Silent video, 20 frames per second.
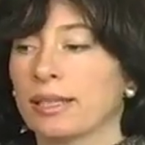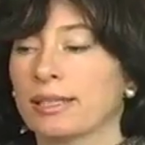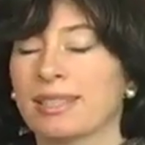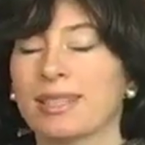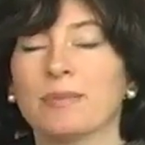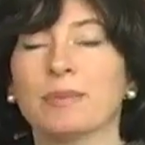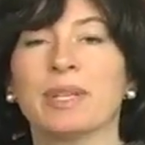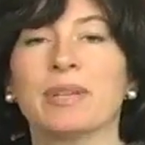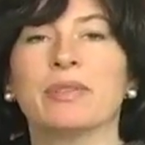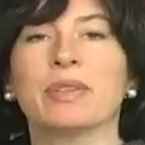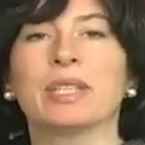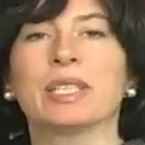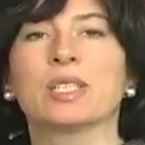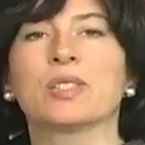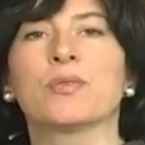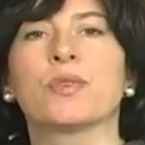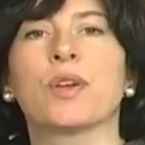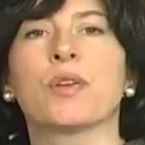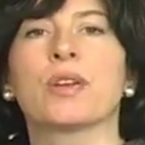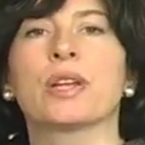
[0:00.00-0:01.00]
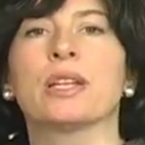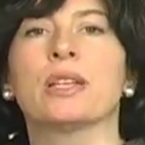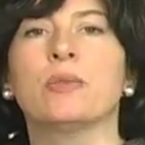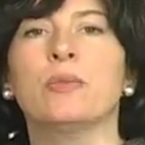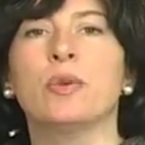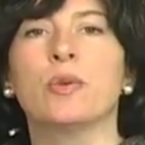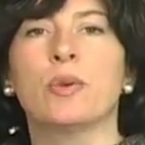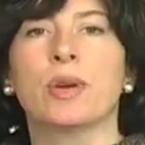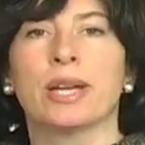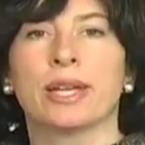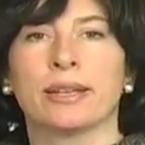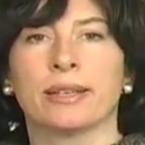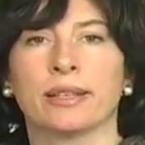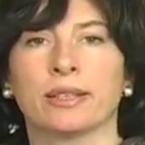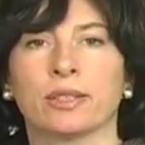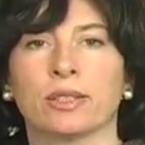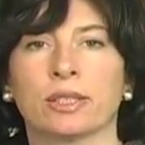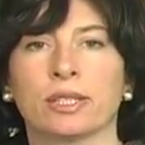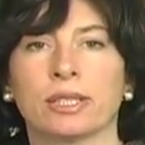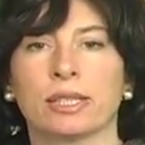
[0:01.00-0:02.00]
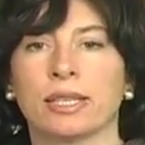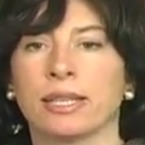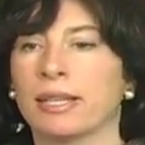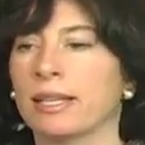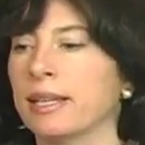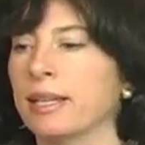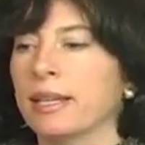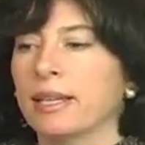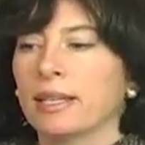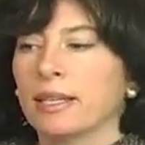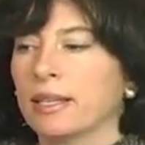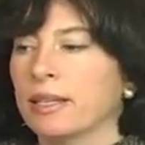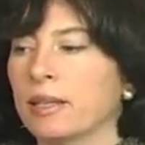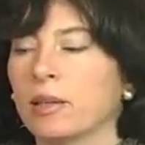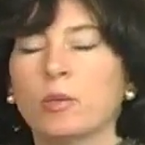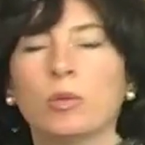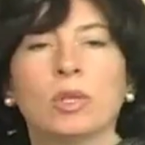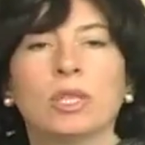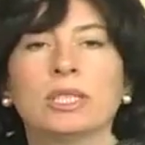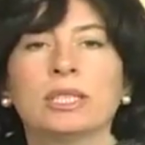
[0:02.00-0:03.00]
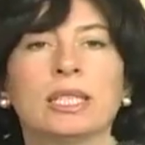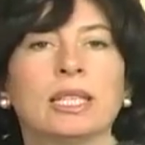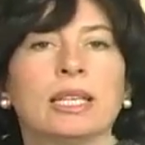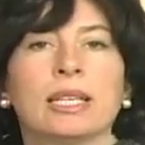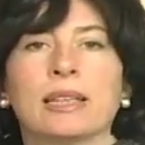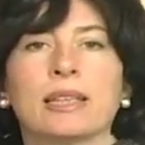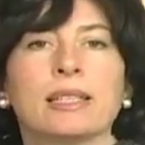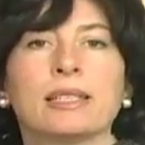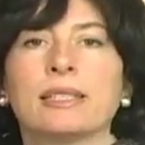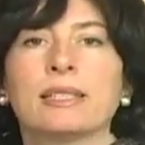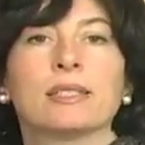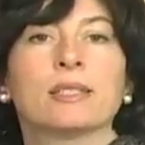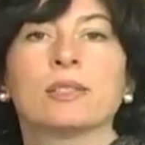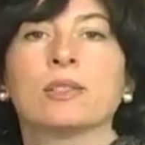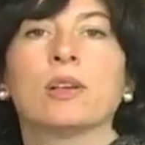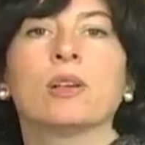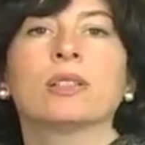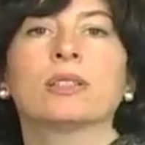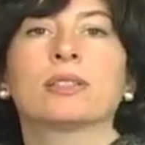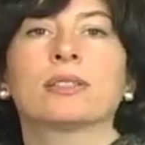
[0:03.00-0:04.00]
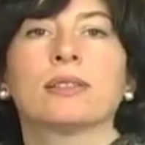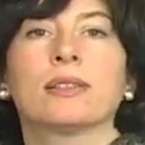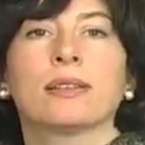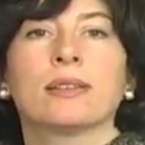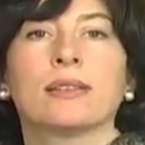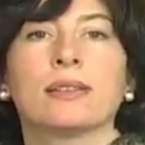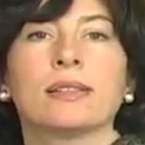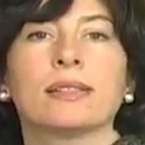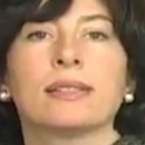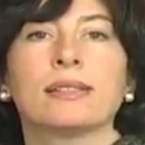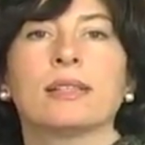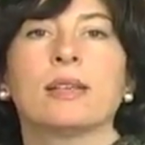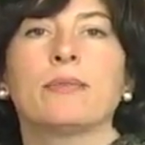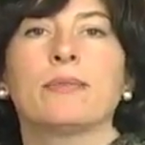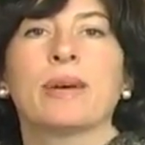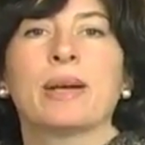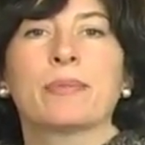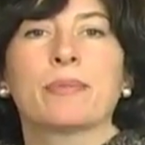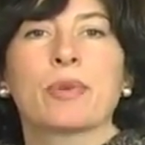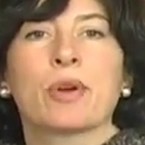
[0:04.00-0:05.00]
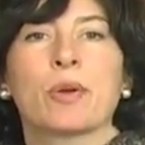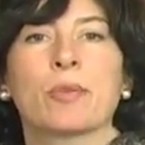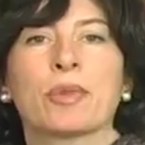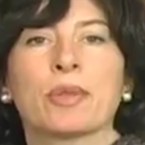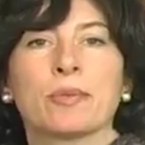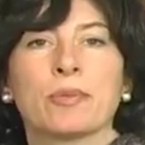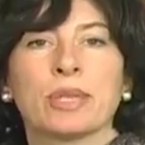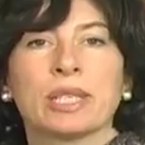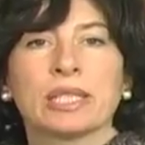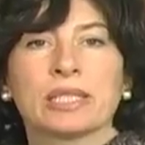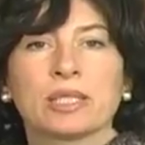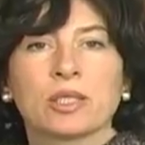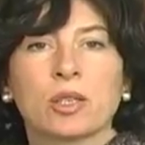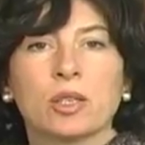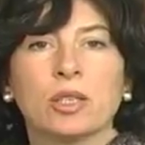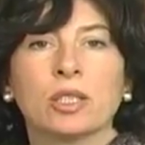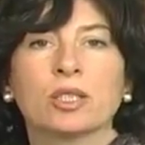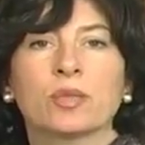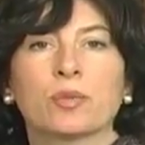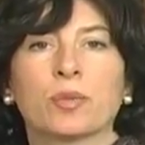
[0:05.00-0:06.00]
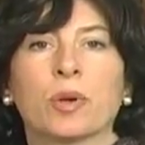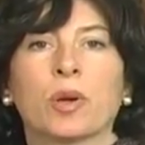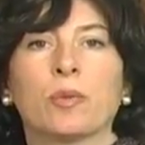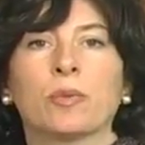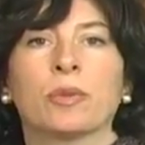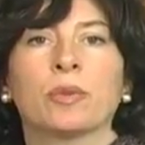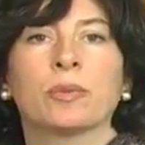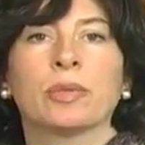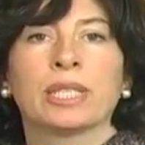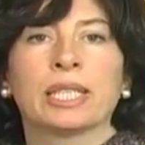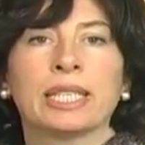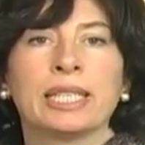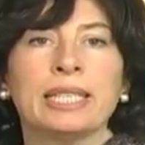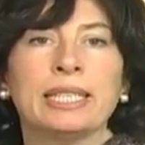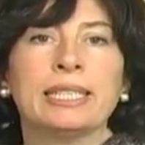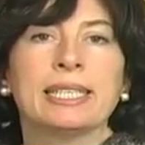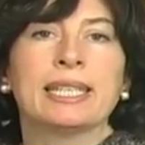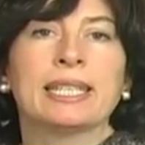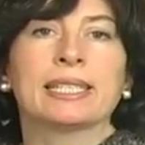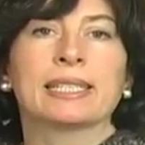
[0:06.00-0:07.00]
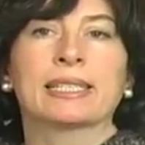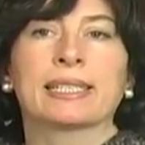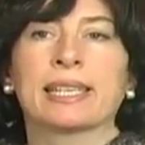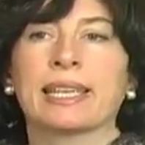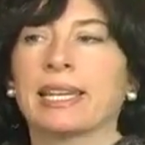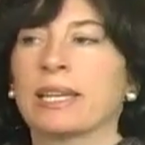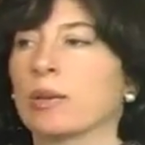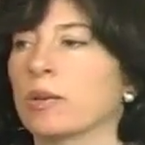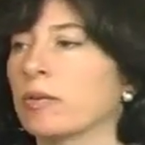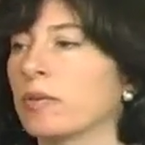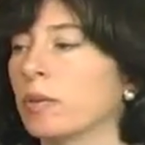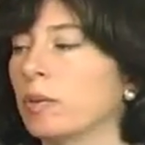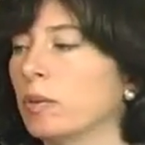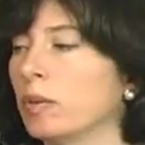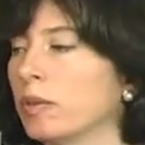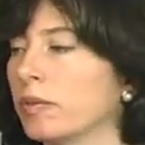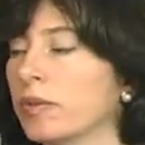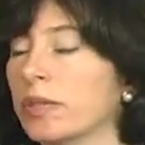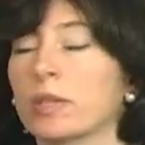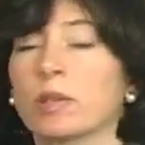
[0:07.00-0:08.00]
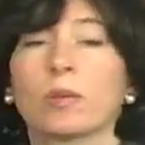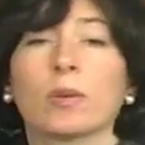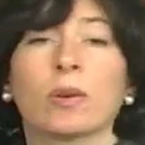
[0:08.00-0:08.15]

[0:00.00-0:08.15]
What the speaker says: at some level, it's very liberating to say, you know what, this is not my problem, it's God's problem, and He takes care of all of the